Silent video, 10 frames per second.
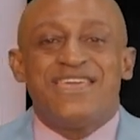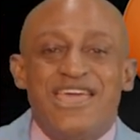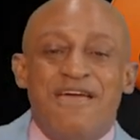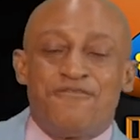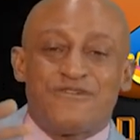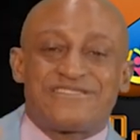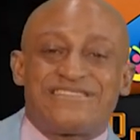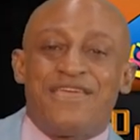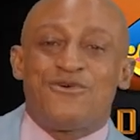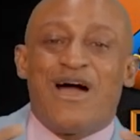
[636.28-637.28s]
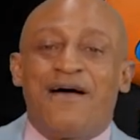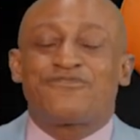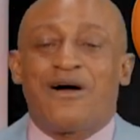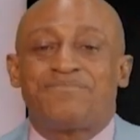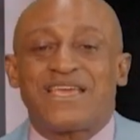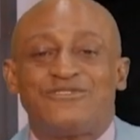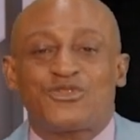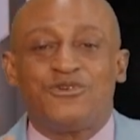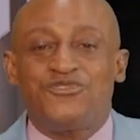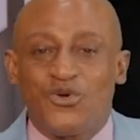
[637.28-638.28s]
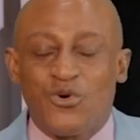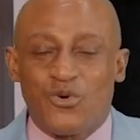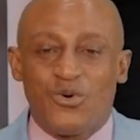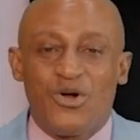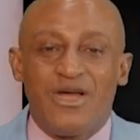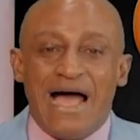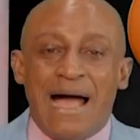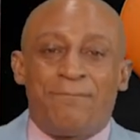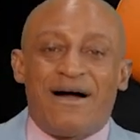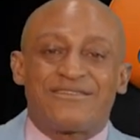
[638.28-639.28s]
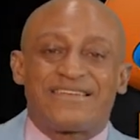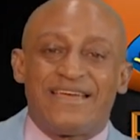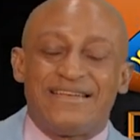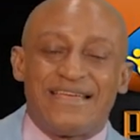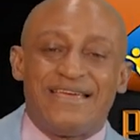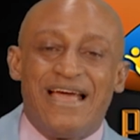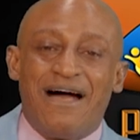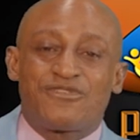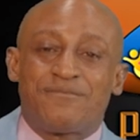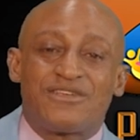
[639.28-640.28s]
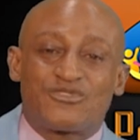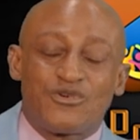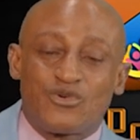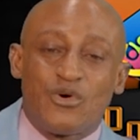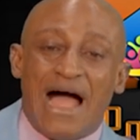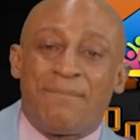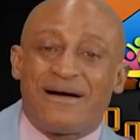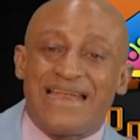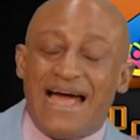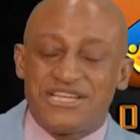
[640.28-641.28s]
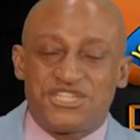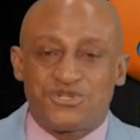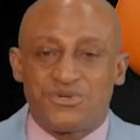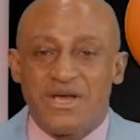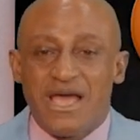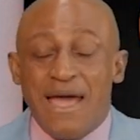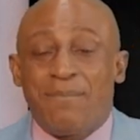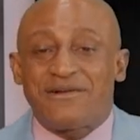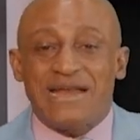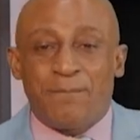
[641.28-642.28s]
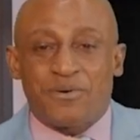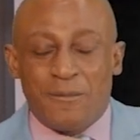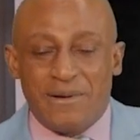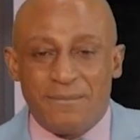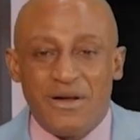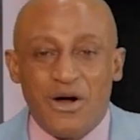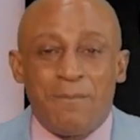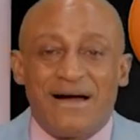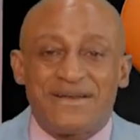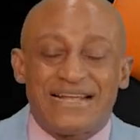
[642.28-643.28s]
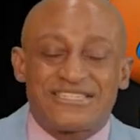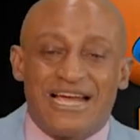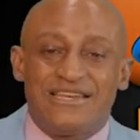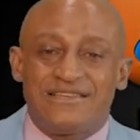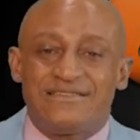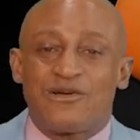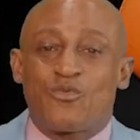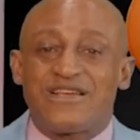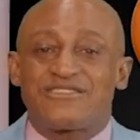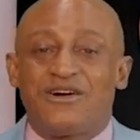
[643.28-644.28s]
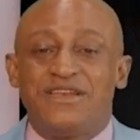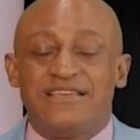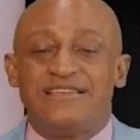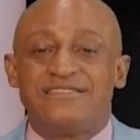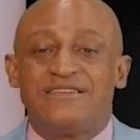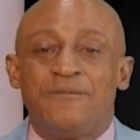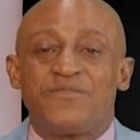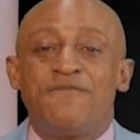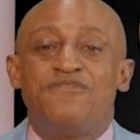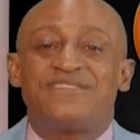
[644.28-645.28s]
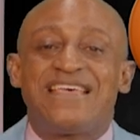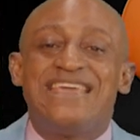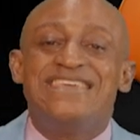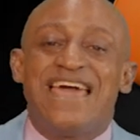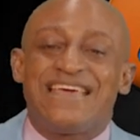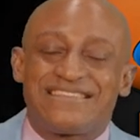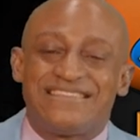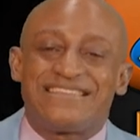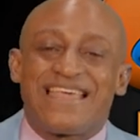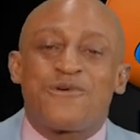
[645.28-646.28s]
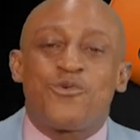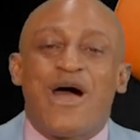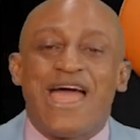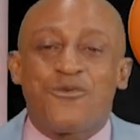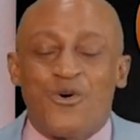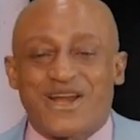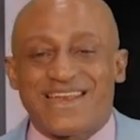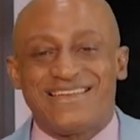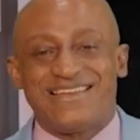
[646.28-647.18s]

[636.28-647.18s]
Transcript: If you say you have something to do about you have something to do about that issue, about that problem, about that challenge, the question is, if you say yes, then why worry?